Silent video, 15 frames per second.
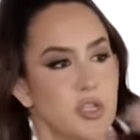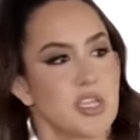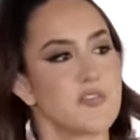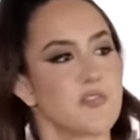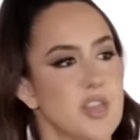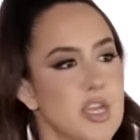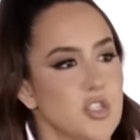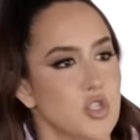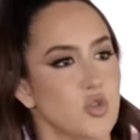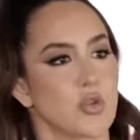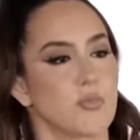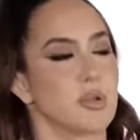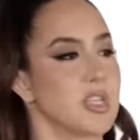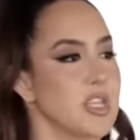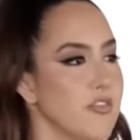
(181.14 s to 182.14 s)
believe this, you
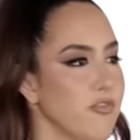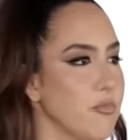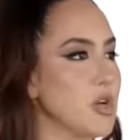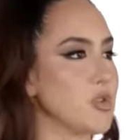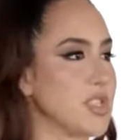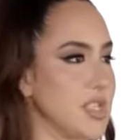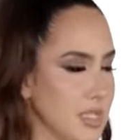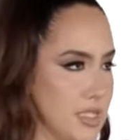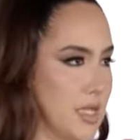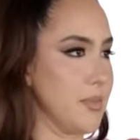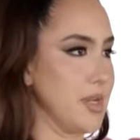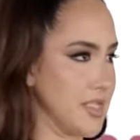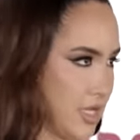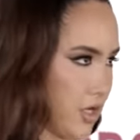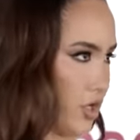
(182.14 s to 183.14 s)
can believe most things I'm
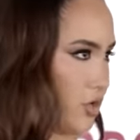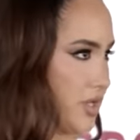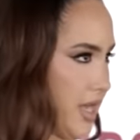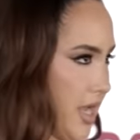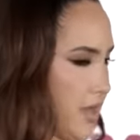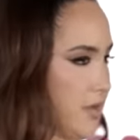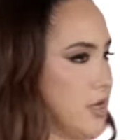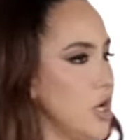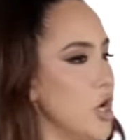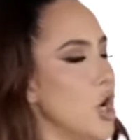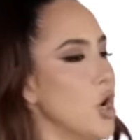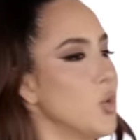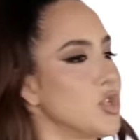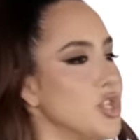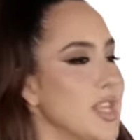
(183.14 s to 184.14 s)
going to tell you today,
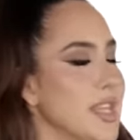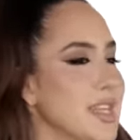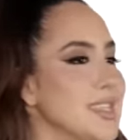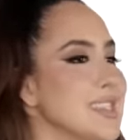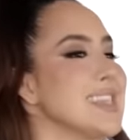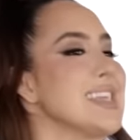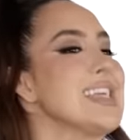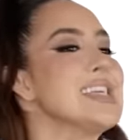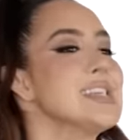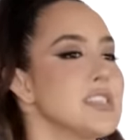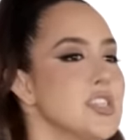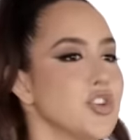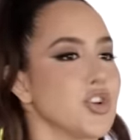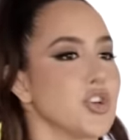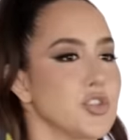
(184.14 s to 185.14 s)
which that is
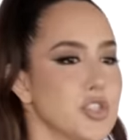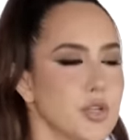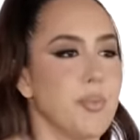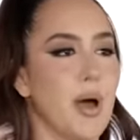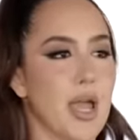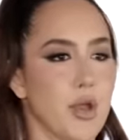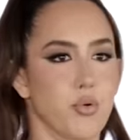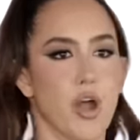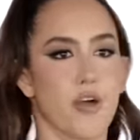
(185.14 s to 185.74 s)
easier to buy